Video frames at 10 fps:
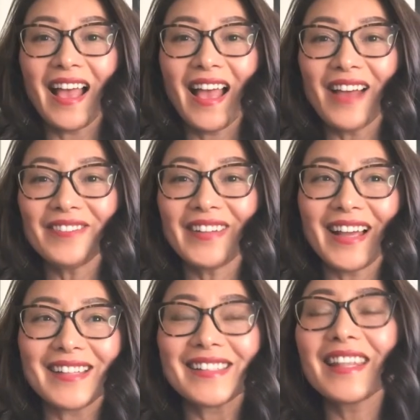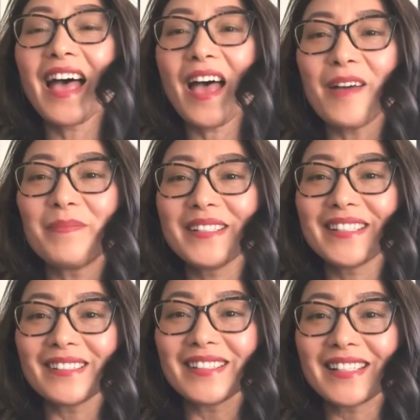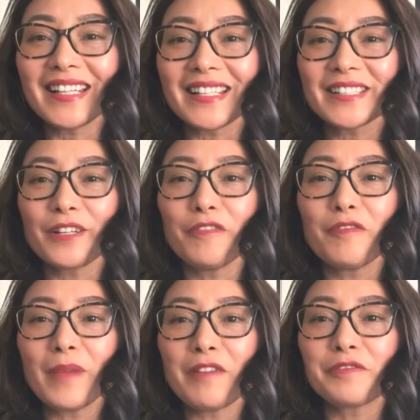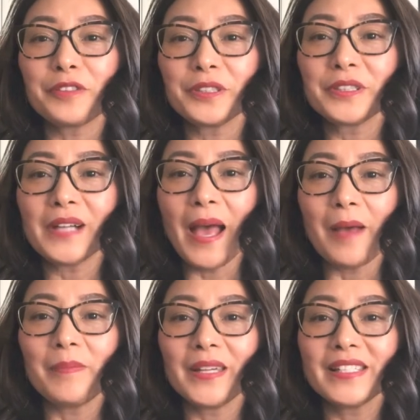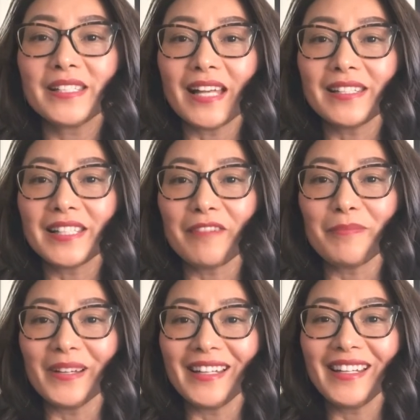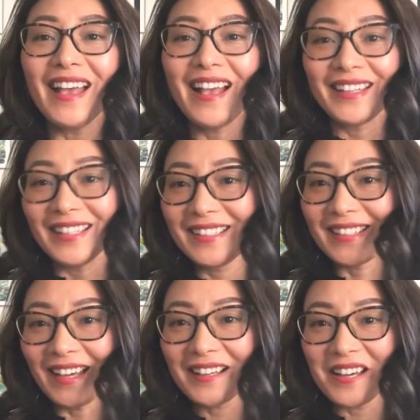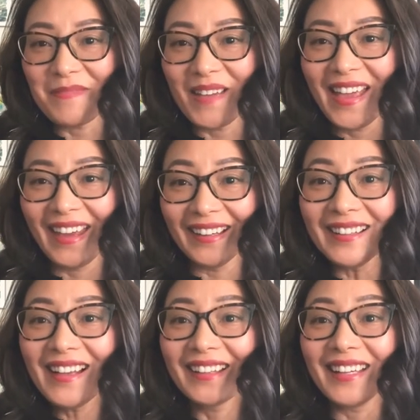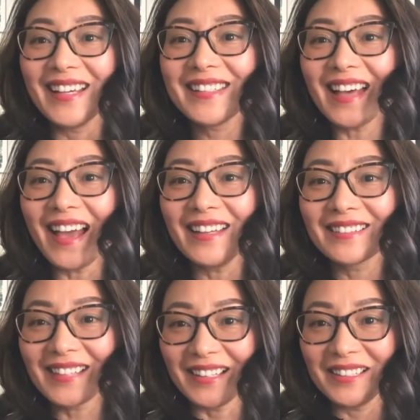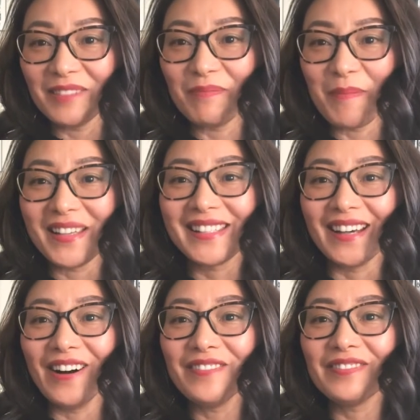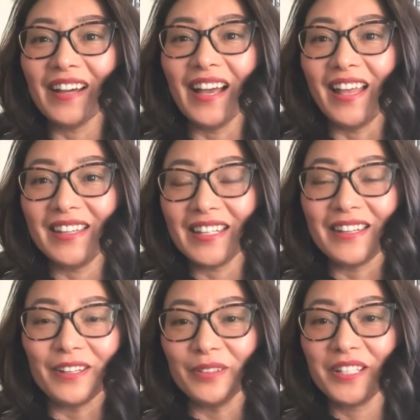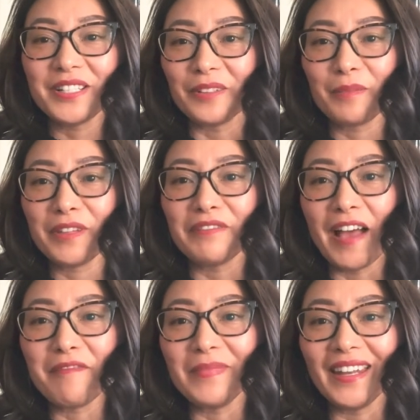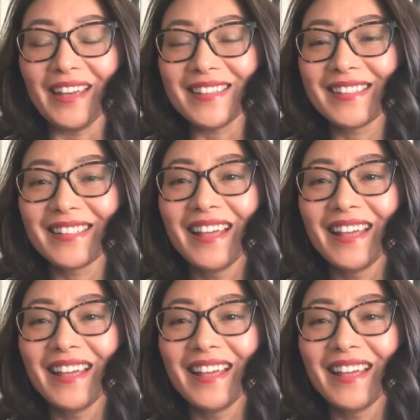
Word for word: Hi friends, episode 6 of my frugal habits that save money. Yes, I cut my hair. Yes, I cut it by myself and it only took me 5 minutes.